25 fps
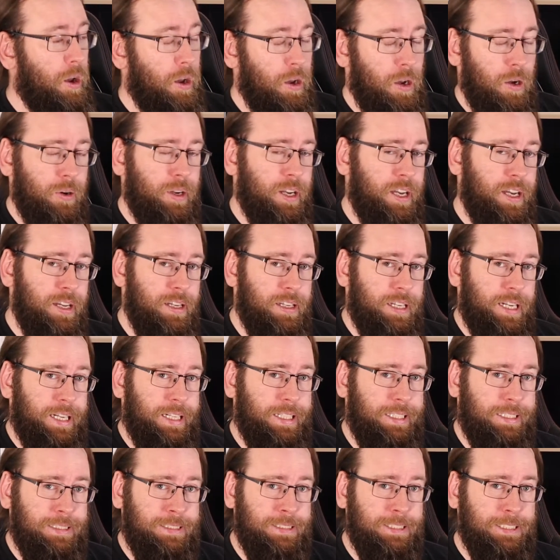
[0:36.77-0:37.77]
Okay,
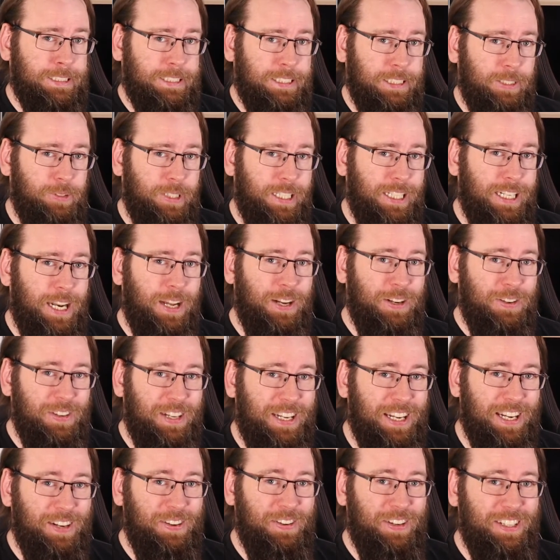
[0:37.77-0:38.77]
so we got
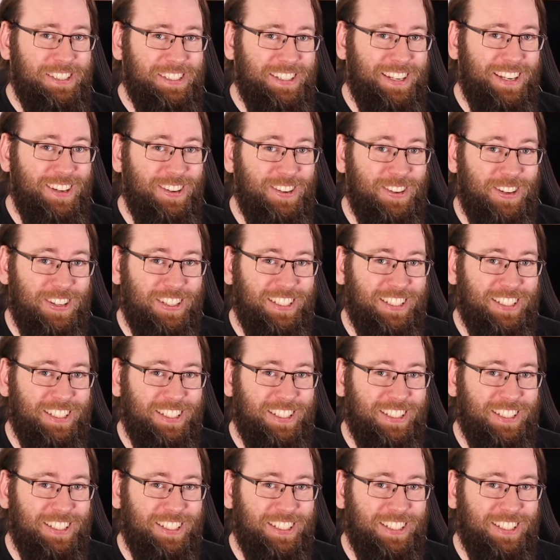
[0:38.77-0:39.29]
a way to go.